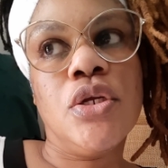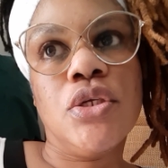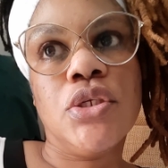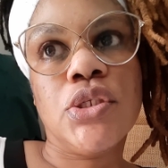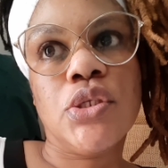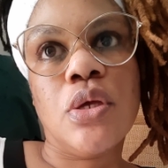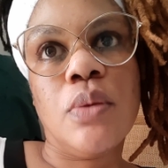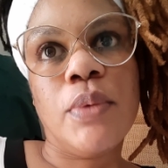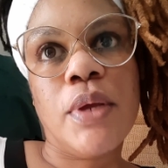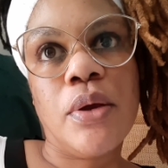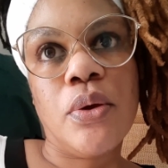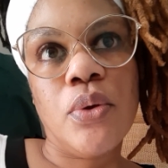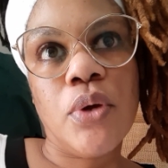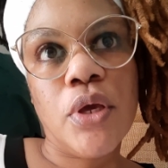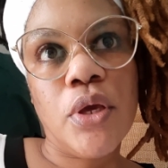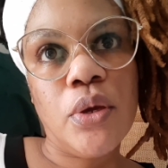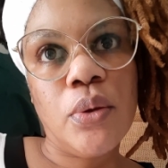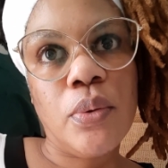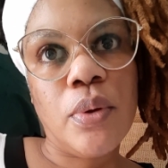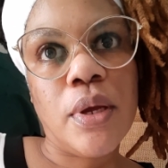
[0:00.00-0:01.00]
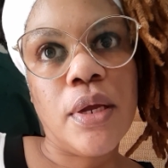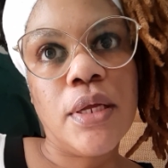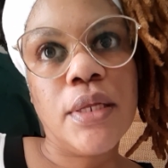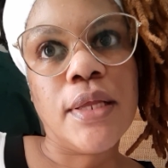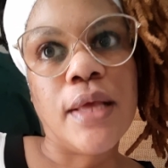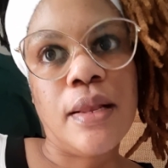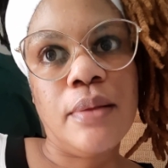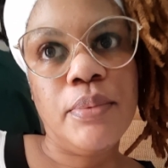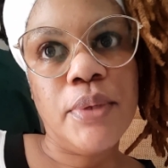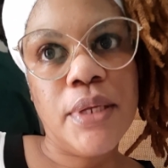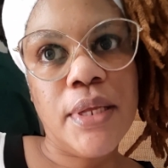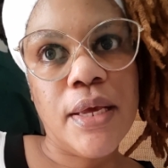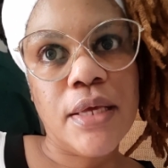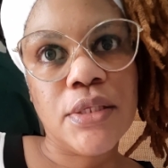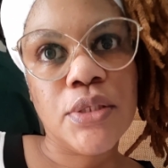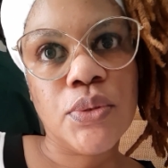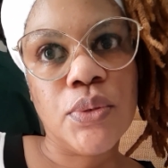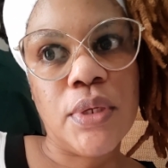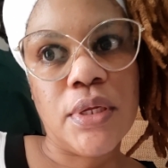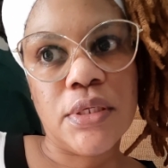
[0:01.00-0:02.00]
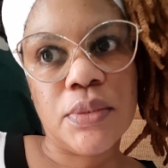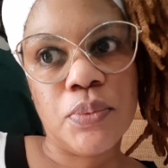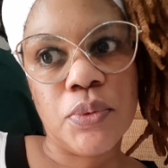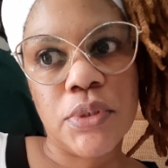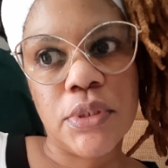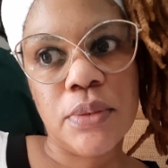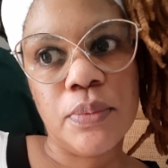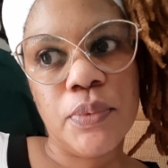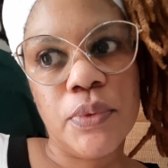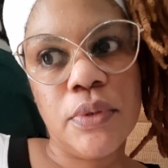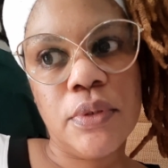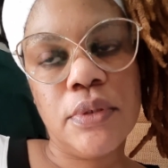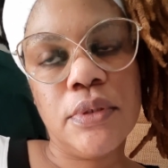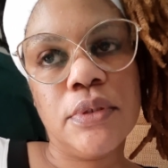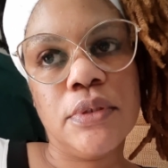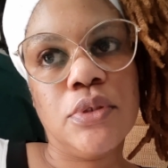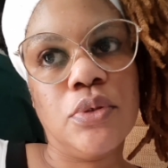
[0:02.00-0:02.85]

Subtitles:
So I'm like, okay, all right, I'll be there as soon as possible.